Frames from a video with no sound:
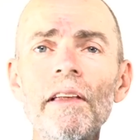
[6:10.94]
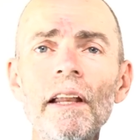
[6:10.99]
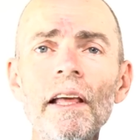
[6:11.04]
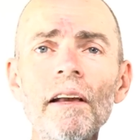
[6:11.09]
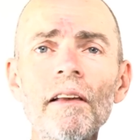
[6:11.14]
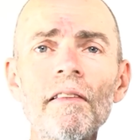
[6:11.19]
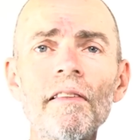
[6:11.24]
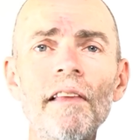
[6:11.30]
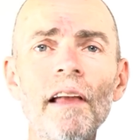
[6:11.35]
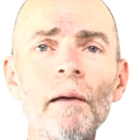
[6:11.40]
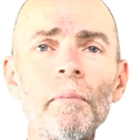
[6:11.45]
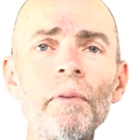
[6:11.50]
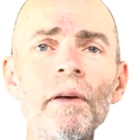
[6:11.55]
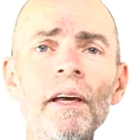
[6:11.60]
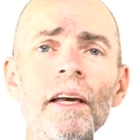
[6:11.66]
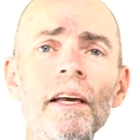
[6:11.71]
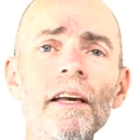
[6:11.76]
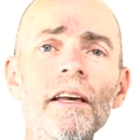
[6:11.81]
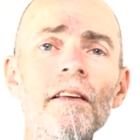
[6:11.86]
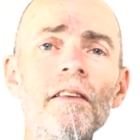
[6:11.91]
The next step
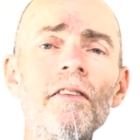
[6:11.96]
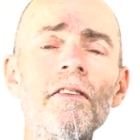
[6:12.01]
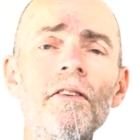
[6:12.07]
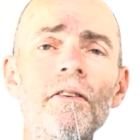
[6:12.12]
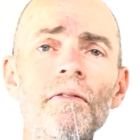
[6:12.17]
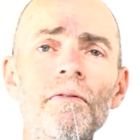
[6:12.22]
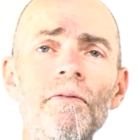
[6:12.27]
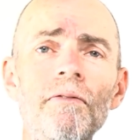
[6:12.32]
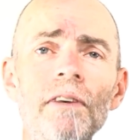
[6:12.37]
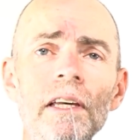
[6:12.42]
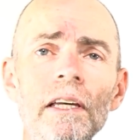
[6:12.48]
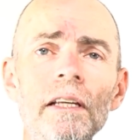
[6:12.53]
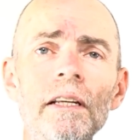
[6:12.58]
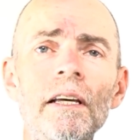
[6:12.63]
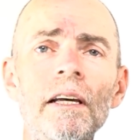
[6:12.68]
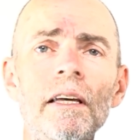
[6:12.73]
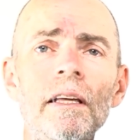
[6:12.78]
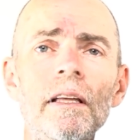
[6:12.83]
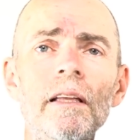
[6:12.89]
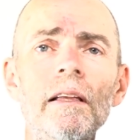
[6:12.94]
is to
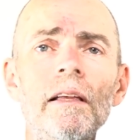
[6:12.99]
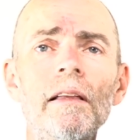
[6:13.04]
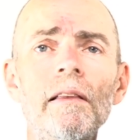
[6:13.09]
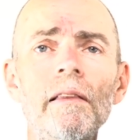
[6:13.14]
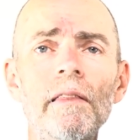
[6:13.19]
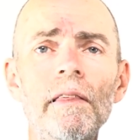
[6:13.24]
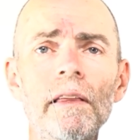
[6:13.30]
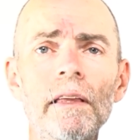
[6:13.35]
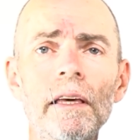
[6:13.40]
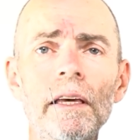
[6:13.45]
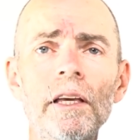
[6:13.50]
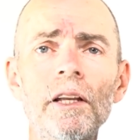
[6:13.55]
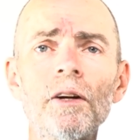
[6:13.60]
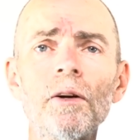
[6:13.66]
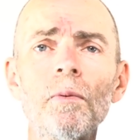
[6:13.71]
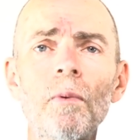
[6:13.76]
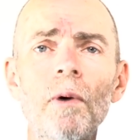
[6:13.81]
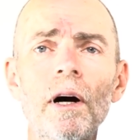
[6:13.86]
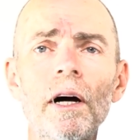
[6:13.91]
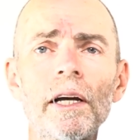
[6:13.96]
feed the
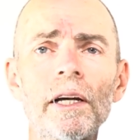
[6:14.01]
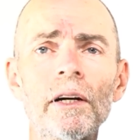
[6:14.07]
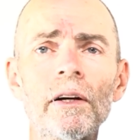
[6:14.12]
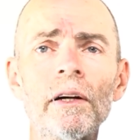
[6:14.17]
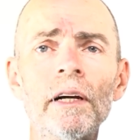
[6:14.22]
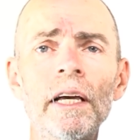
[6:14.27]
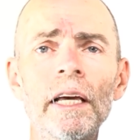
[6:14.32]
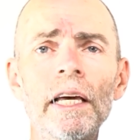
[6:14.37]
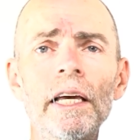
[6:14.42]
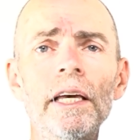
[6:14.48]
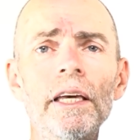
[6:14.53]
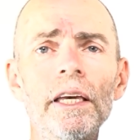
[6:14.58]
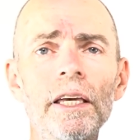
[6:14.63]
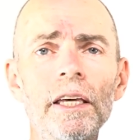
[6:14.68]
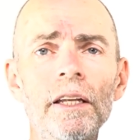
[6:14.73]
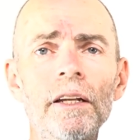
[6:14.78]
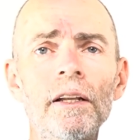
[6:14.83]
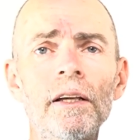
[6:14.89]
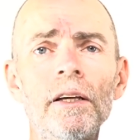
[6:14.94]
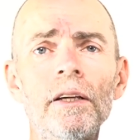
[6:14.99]
inner wire
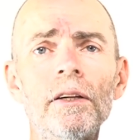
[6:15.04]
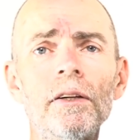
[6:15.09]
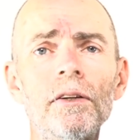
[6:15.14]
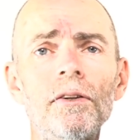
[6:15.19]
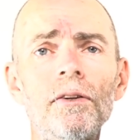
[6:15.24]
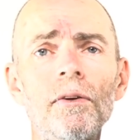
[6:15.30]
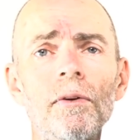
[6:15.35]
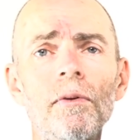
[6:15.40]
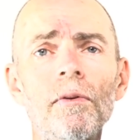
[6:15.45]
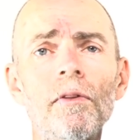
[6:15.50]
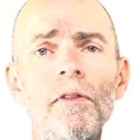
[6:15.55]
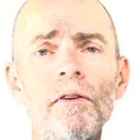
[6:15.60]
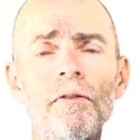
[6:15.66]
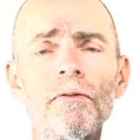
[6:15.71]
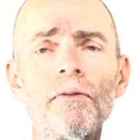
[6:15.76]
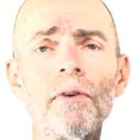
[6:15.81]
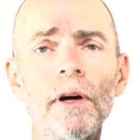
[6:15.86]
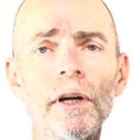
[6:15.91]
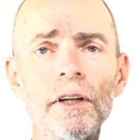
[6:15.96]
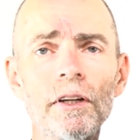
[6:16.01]
into the
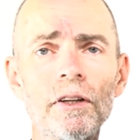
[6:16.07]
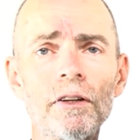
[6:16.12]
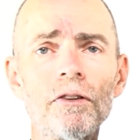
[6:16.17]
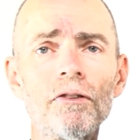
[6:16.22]
front